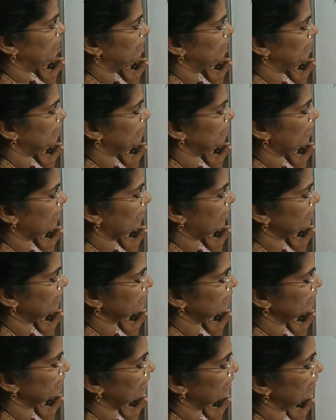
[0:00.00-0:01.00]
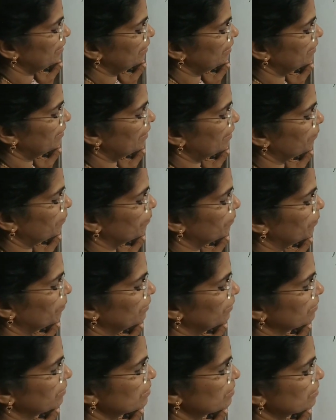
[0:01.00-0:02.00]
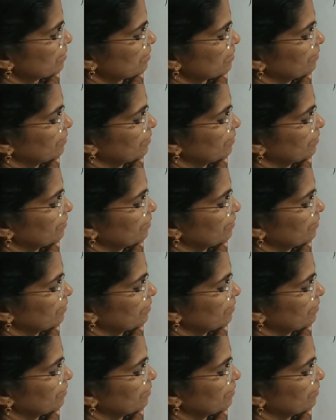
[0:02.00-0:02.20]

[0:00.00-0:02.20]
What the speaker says: Irrational numbers.